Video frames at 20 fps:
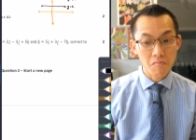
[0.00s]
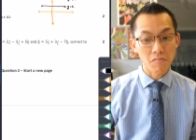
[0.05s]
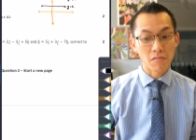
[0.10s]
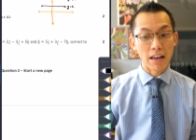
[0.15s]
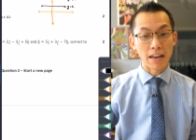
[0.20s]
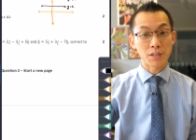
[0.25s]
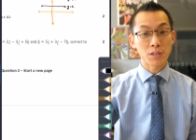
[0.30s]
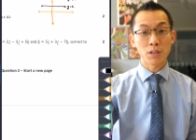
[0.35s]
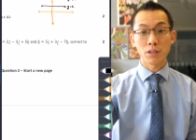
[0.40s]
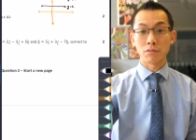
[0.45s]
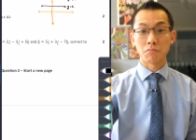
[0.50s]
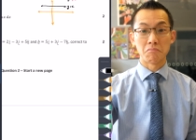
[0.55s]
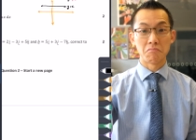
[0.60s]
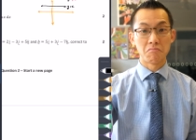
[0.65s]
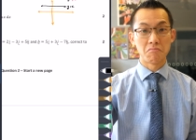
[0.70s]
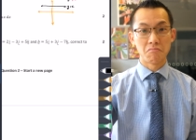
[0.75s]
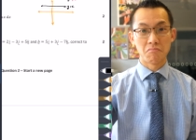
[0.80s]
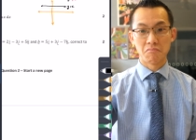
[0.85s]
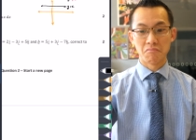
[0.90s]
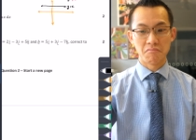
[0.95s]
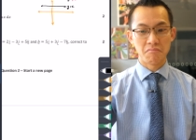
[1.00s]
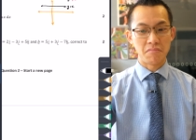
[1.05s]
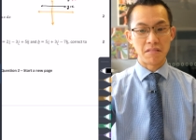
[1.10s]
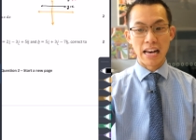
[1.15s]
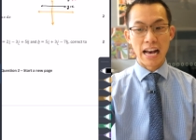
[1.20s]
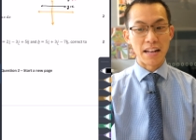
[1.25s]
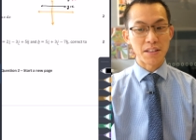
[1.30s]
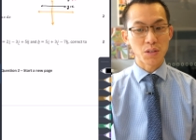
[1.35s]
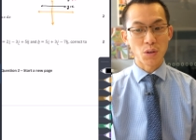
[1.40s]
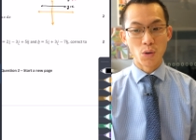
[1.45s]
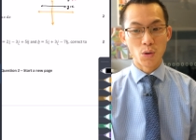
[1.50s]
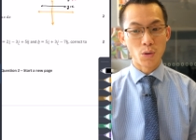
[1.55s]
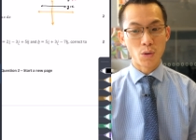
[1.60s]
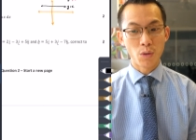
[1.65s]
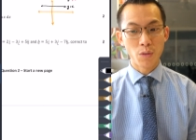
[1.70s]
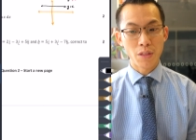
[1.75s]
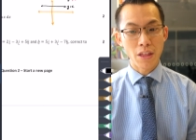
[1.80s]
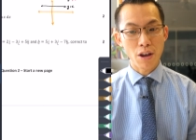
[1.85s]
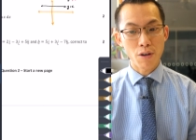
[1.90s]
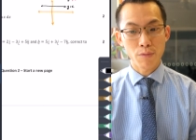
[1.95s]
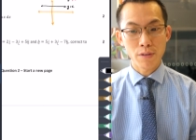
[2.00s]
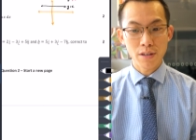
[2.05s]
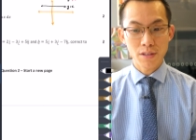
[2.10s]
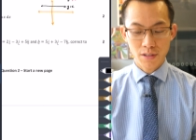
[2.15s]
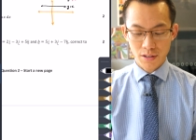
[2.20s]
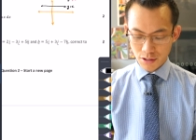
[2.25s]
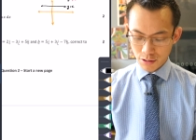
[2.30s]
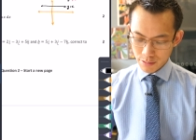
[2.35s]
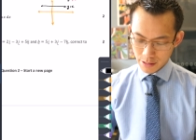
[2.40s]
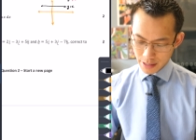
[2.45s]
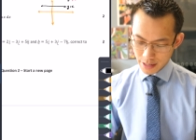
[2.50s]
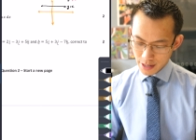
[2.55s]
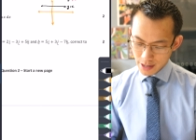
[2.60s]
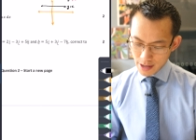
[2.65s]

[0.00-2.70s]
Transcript: like so that's all there is to it.